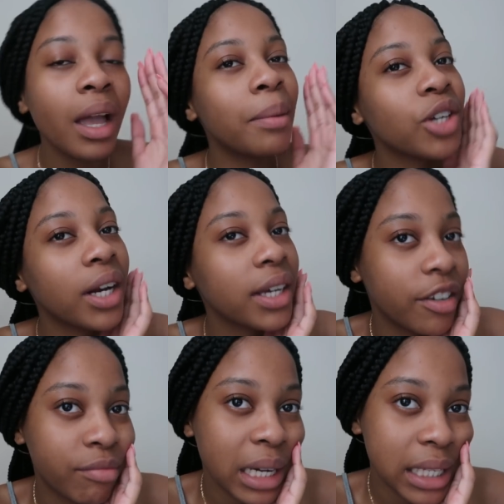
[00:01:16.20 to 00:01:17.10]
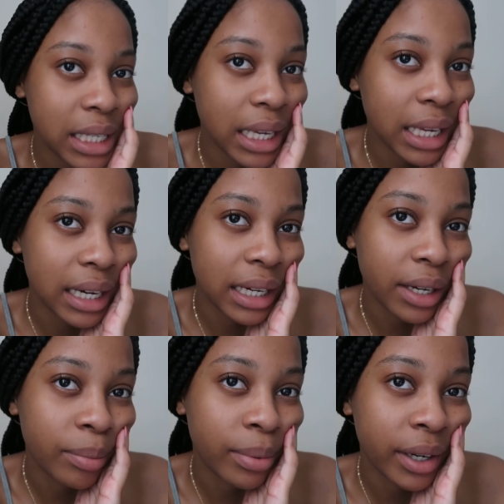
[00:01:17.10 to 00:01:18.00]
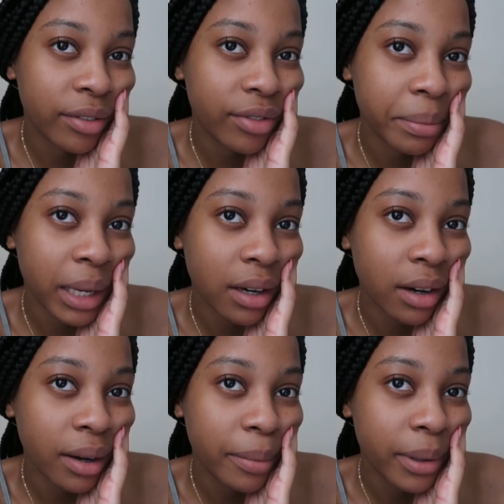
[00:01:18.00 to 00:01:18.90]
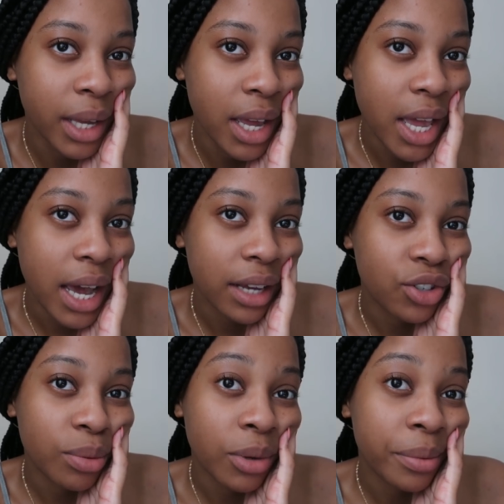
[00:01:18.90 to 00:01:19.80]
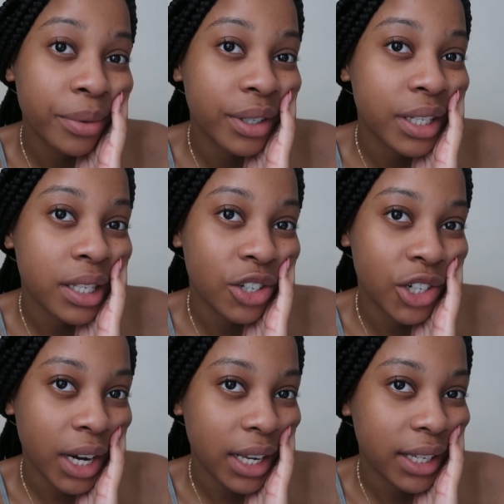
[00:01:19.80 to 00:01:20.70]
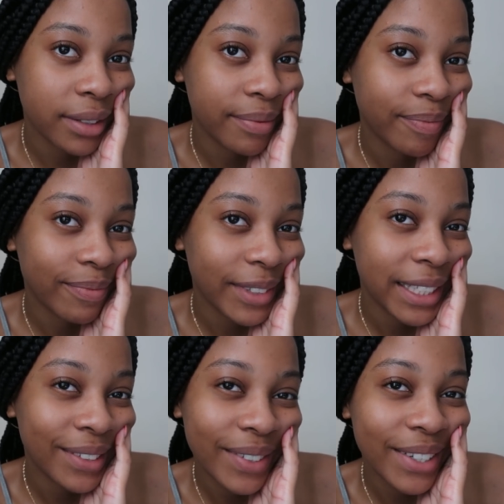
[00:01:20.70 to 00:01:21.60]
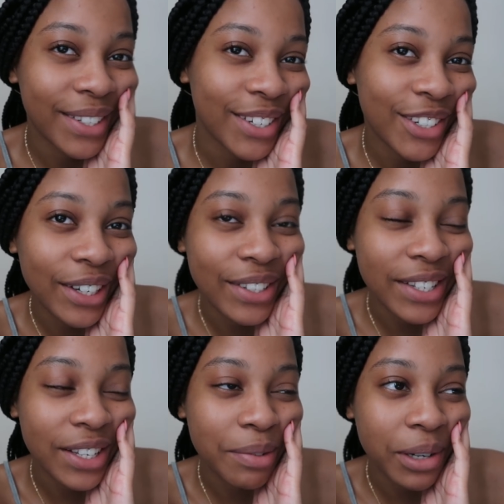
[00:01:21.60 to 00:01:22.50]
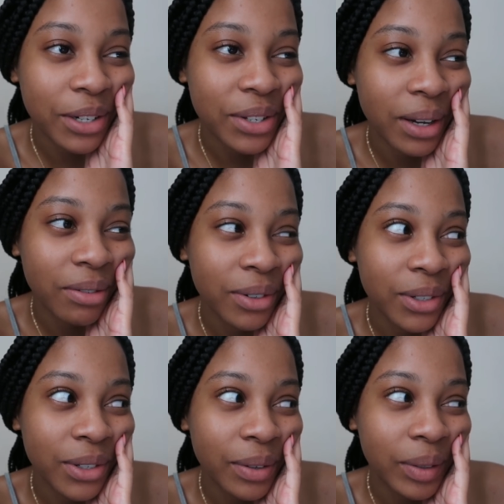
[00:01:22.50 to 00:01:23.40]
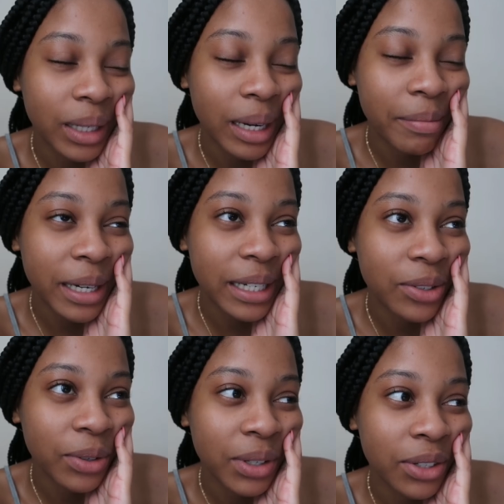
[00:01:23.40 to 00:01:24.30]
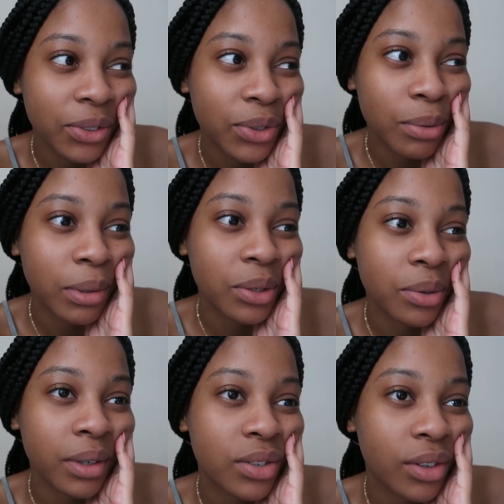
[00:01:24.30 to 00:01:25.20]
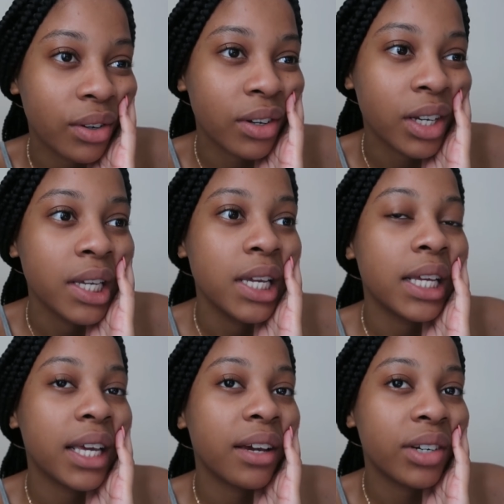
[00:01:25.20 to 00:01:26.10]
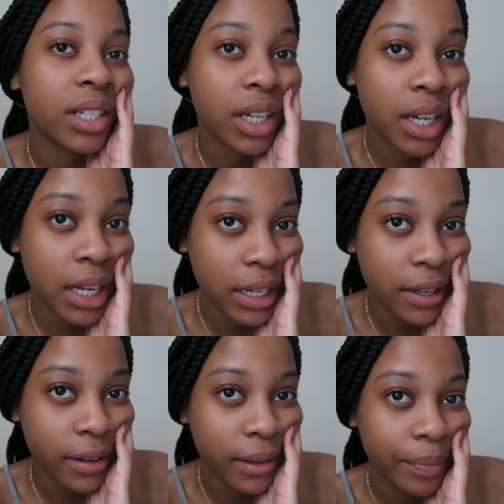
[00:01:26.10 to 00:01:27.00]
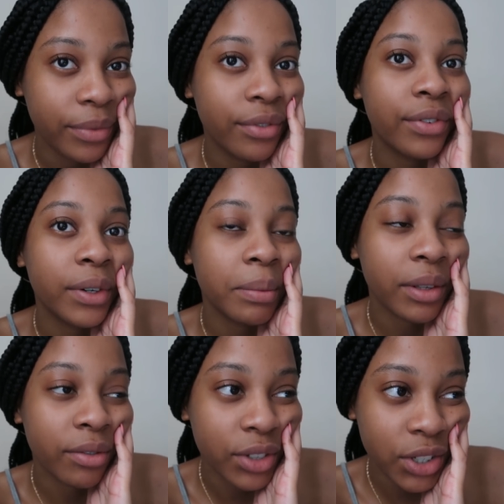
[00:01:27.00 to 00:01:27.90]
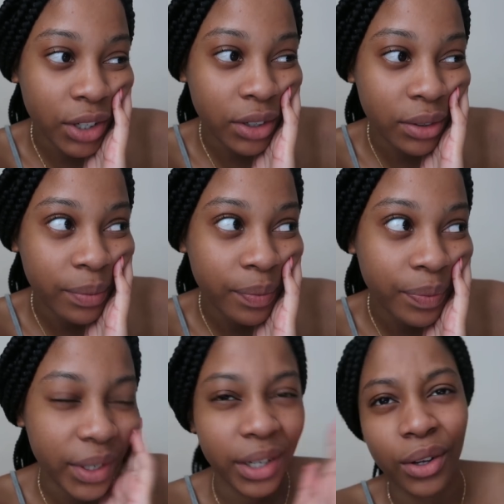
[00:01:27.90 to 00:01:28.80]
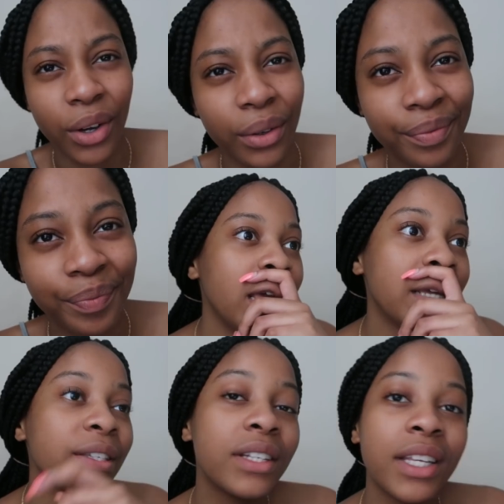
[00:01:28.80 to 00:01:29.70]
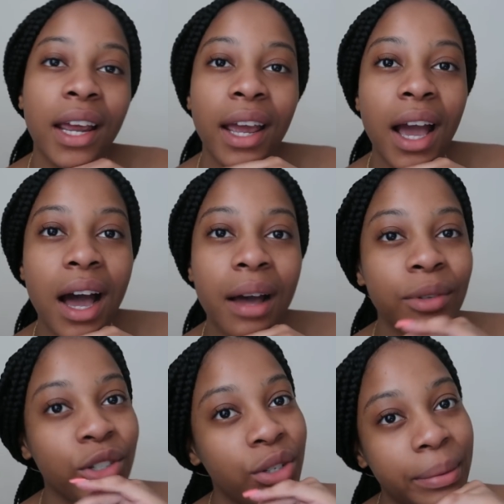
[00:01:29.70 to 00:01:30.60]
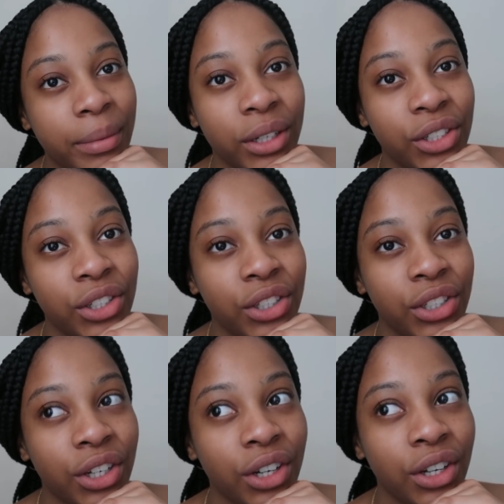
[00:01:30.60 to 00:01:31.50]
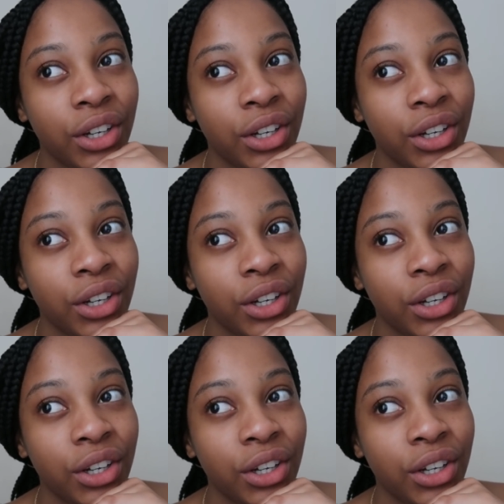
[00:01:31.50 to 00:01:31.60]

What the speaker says: trying to give my skin like a break from makeup, and tomorrow I'm going to see Drake. We're going to a Drake concert tomorrow, so I thought, you know what, I might as well kill two birds with one stone, get ready earlier, film the video, and then go. Yeah, so today I'm not doing much.